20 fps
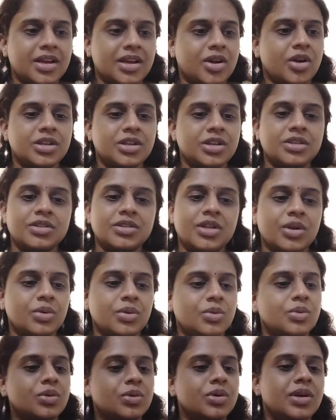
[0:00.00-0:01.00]
according to the
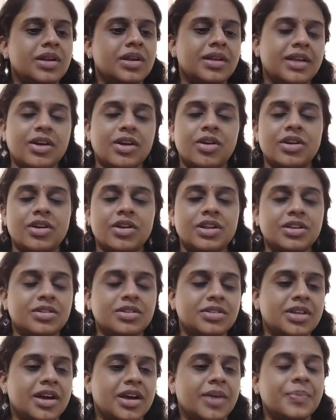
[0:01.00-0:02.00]
rule, according
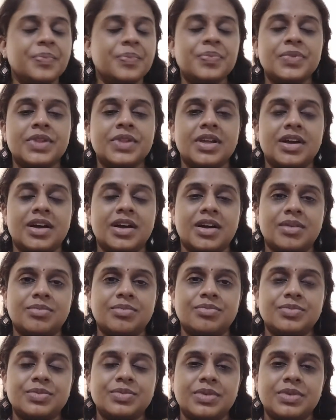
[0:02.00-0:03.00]
to the
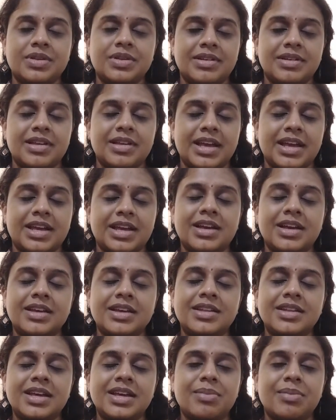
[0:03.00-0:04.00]

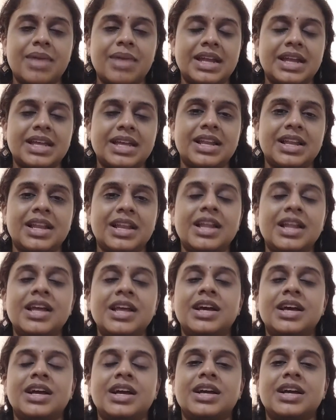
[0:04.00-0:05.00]
the grammatical
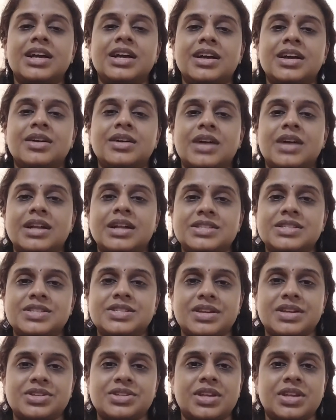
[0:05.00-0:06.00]

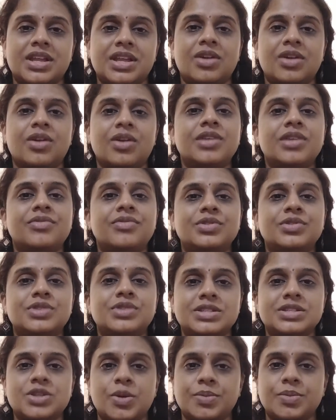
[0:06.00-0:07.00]
construction and all. If you
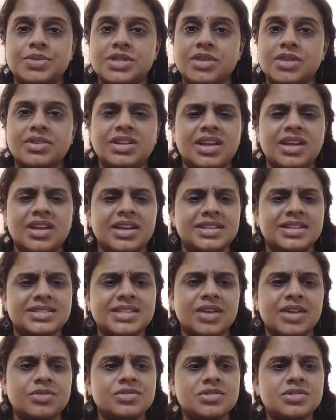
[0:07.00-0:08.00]
just observe it,
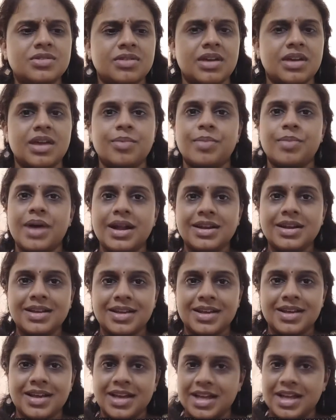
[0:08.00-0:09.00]
it sounds okay, but
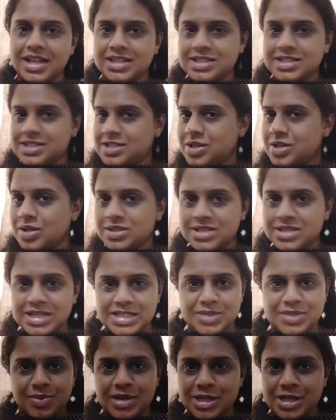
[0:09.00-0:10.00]
it is not
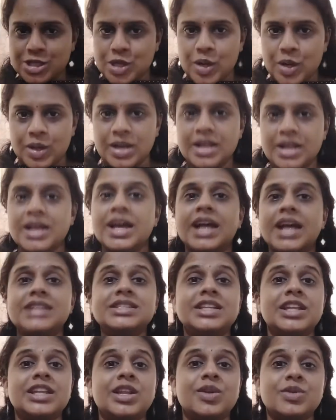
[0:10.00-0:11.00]
sensible at all.
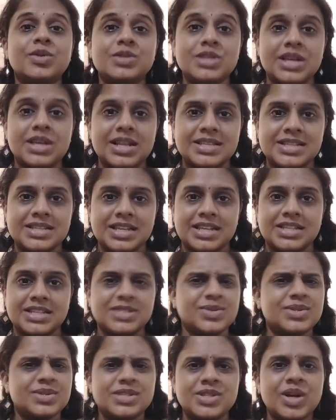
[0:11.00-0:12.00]
It's an illogical
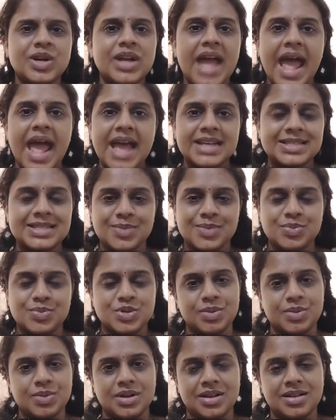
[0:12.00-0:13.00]
sentence, so it's not
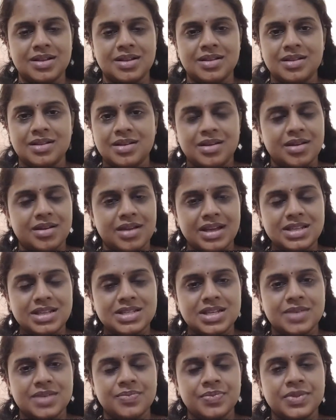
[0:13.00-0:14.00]
acceptable,
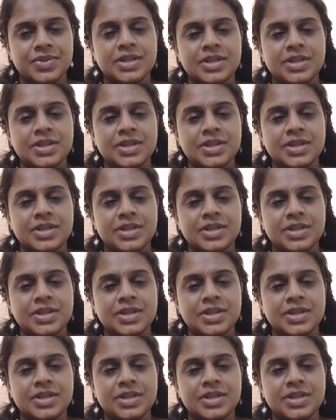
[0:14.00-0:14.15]
right?